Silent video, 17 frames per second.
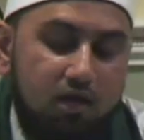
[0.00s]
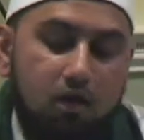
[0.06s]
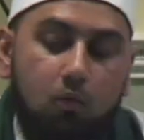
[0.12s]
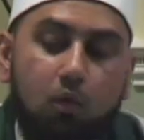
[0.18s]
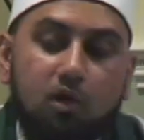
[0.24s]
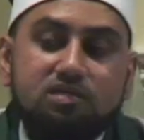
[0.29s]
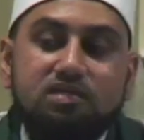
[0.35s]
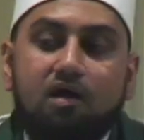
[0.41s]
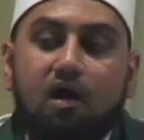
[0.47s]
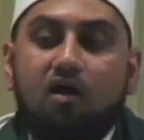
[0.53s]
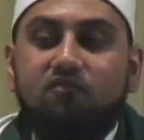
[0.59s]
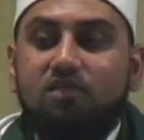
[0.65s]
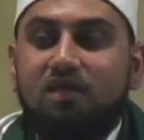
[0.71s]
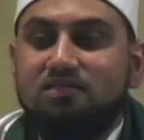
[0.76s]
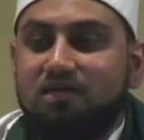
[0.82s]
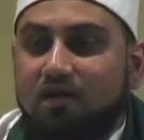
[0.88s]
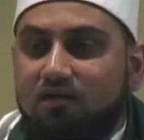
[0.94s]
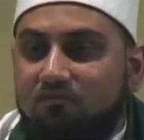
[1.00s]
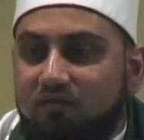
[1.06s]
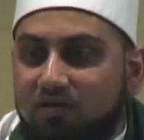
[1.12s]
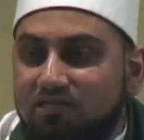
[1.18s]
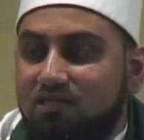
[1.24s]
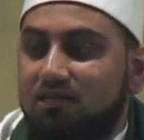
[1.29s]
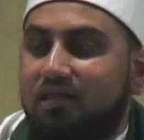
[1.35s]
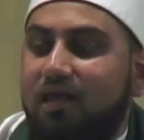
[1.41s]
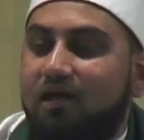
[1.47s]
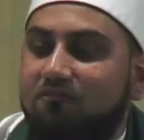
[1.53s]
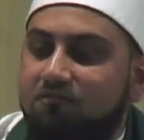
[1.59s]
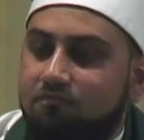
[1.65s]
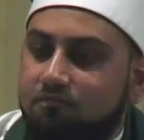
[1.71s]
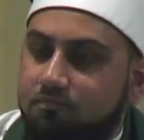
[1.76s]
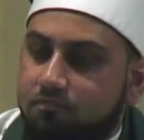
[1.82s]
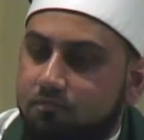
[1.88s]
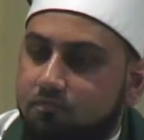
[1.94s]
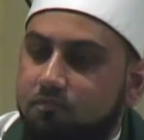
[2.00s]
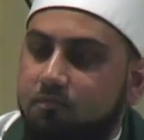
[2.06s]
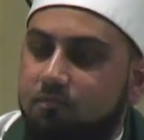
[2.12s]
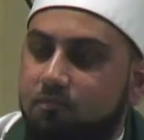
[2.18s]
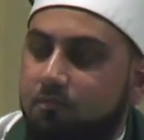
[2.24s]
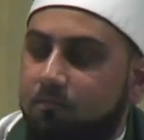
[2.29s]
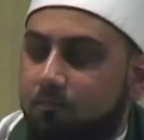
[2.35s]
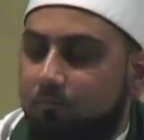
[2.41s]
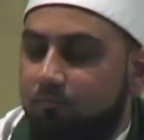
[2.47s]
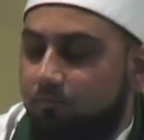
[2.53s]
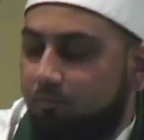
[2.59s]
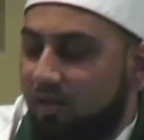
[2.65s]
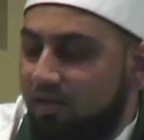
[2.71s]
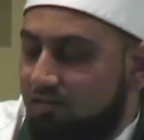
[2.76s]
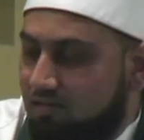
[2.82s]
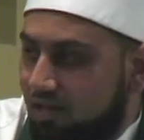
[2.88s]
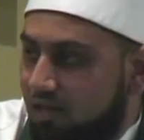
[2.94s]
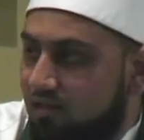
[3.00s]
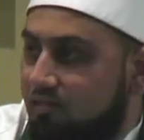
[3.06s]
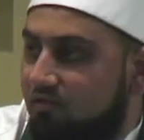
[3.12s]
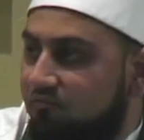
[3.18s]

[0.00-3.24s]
Once they offer that sacrifice, then they have maintained